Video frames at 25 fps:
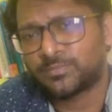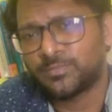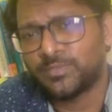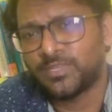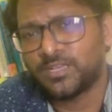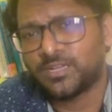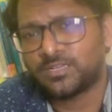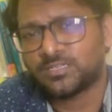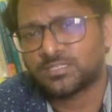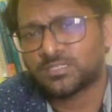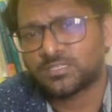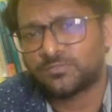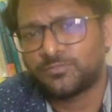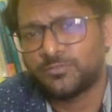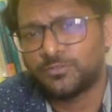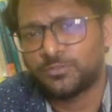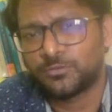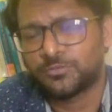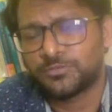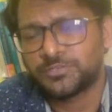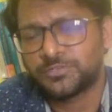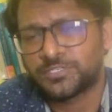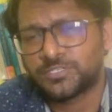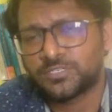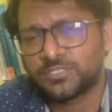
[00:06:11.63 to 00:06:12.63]
let me
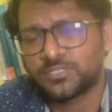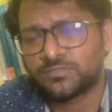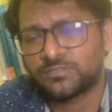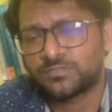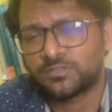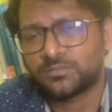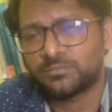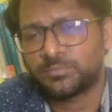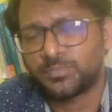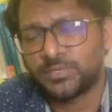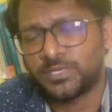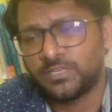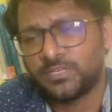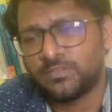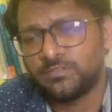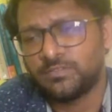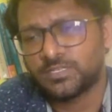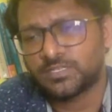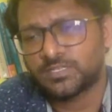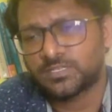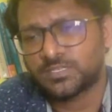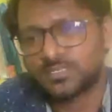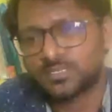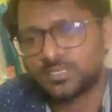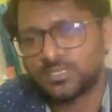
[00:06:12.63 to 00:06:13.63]
ask you questions from
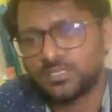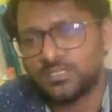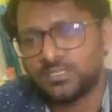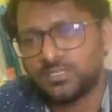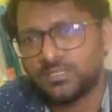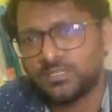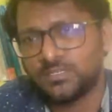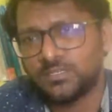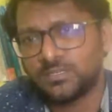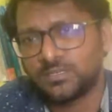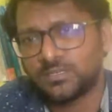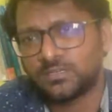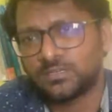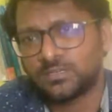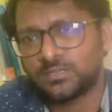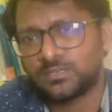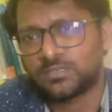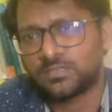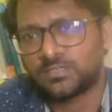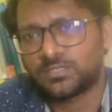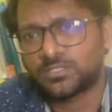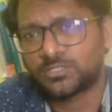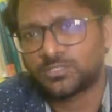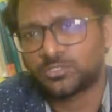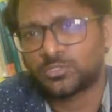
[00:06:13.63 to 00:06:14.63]
previously
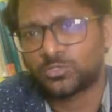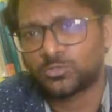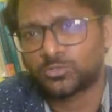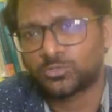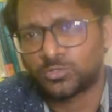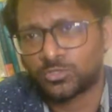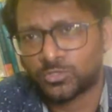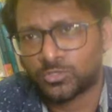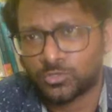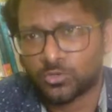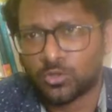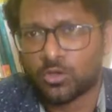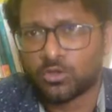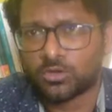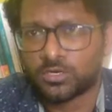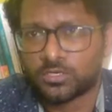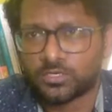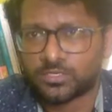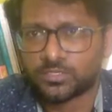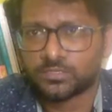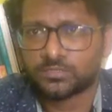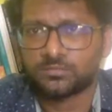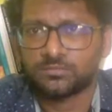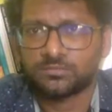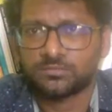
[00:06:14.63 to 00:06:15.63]

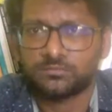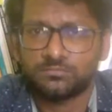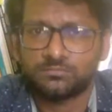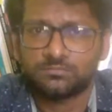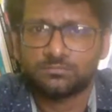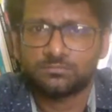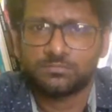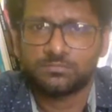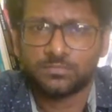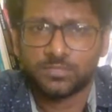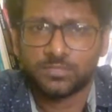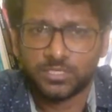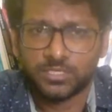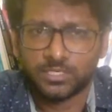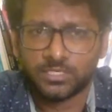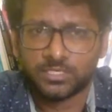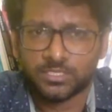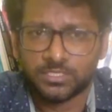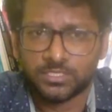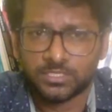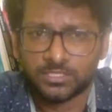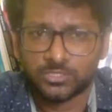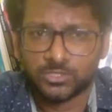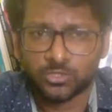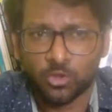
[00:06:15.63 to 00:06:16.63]
taught
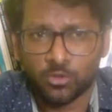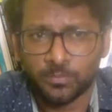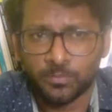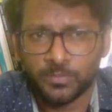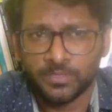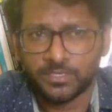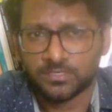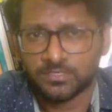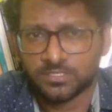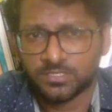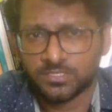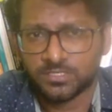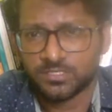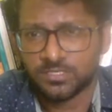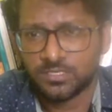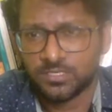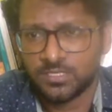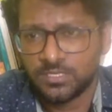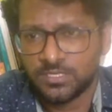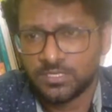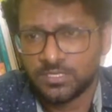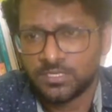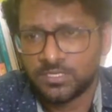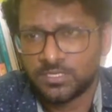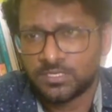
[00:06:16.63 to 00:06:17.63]

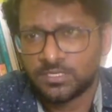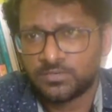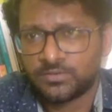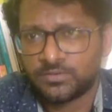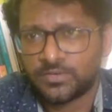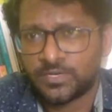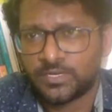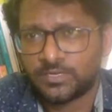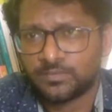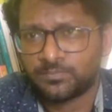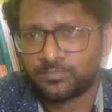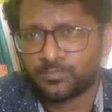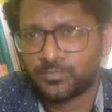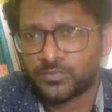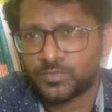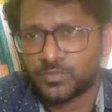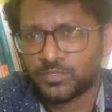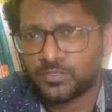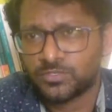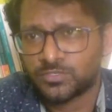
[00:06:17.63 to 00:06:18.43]
topics, right?